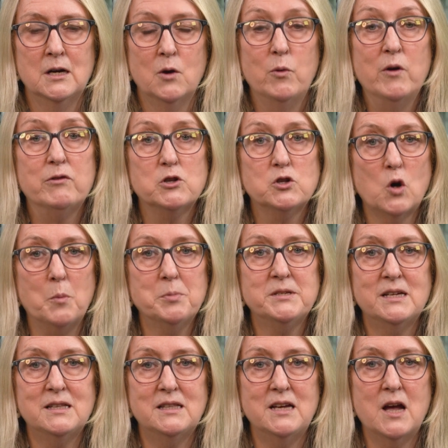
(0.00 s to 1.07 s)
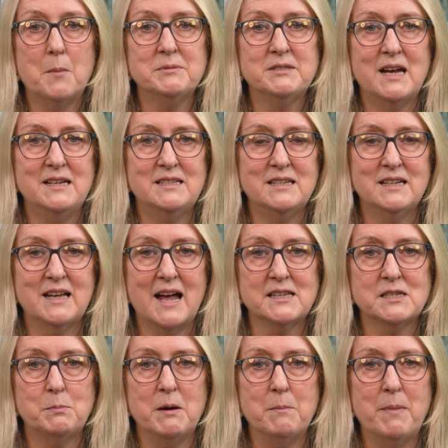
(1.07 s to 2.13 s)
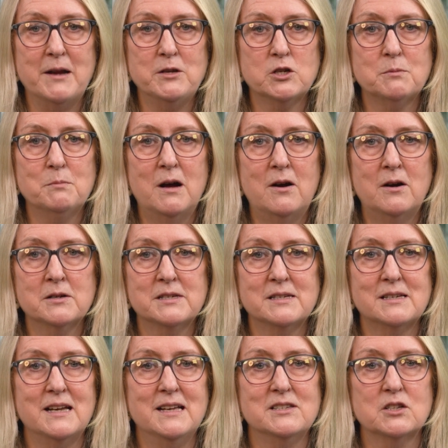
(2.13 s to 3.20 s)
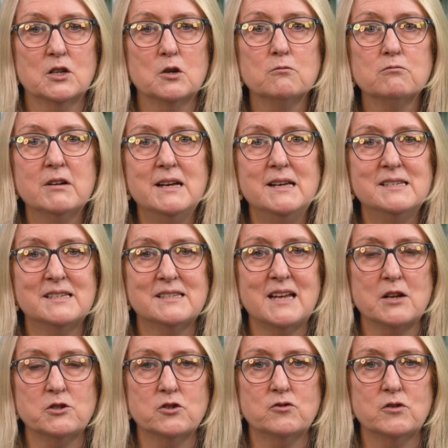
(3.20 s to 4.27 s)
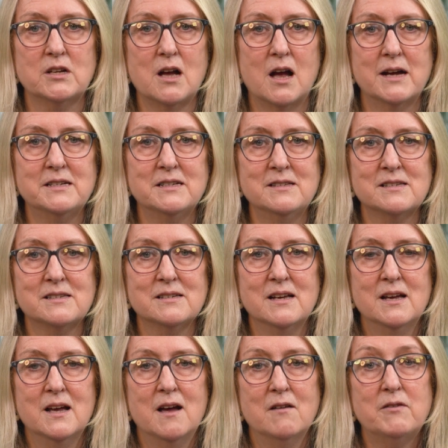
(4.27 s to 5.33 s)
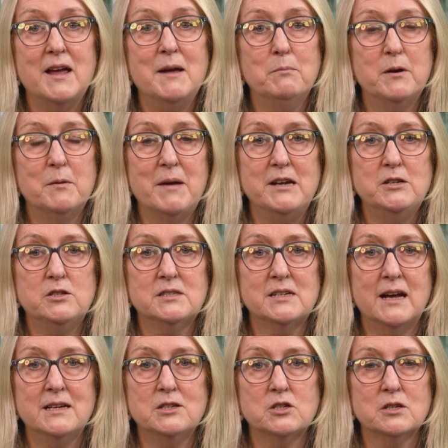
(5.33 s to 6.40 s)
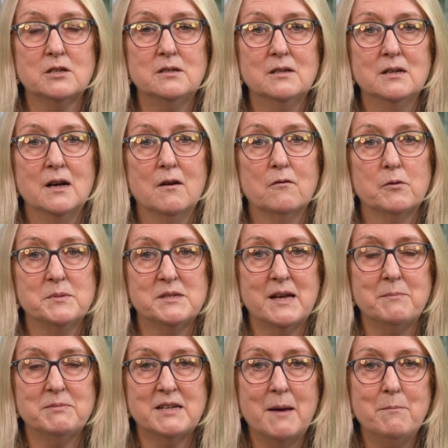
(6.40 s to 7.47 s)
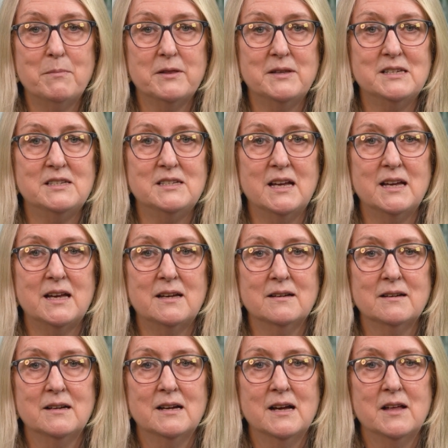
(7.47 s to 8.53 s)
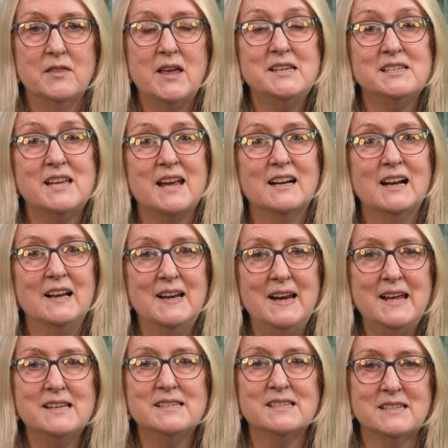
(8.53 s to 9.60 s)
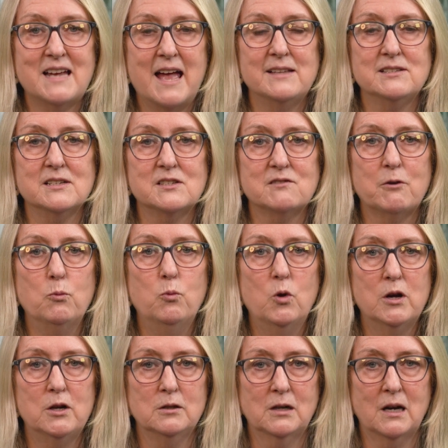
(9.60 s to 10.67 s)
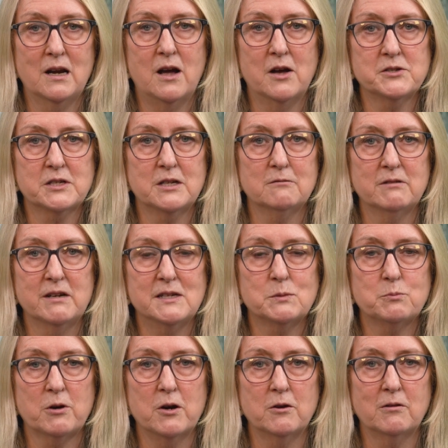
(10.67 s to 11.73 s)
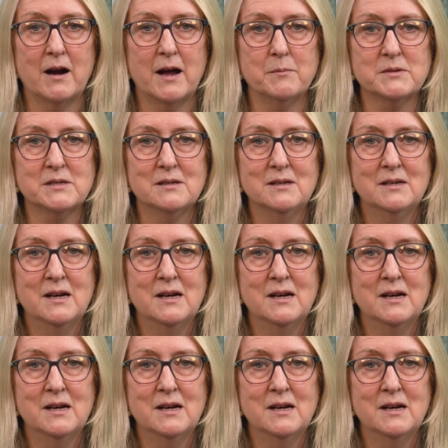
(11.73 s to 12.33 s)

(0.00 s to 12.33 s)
We've adopted the updated Gatsby benchmarks into careers statutory guidance for implementation from September this year. They set clear standards for world-class careers programmes,